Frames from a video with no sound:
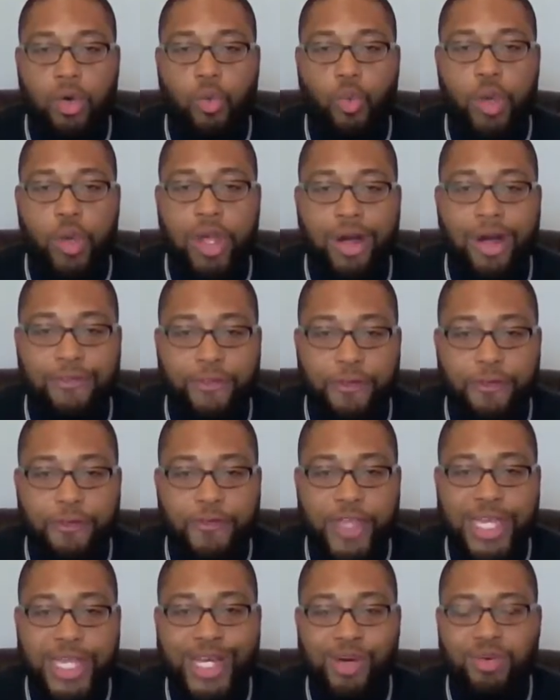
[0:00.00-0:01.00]
We are
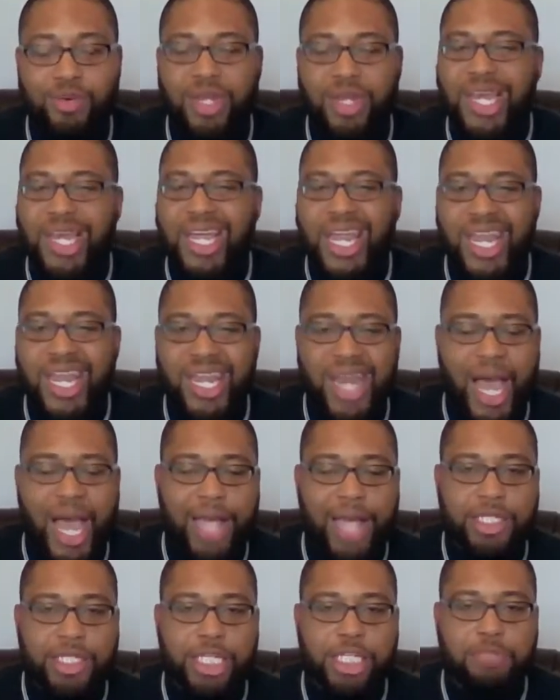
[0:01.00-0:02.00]
fulfilled
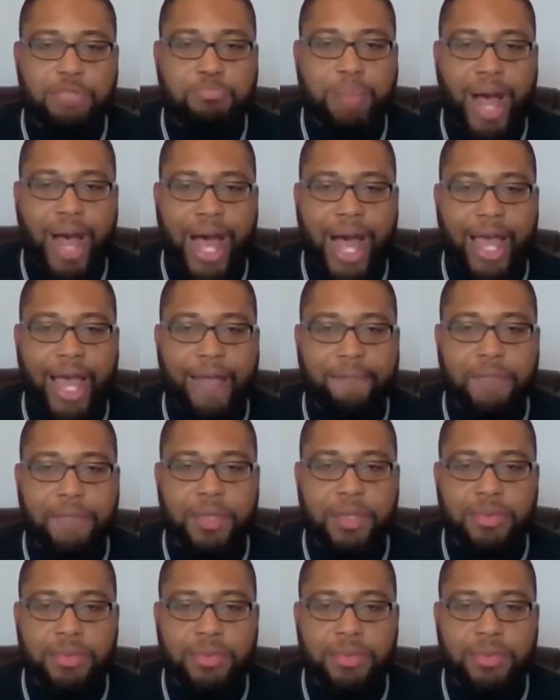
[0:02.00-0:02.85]
not just by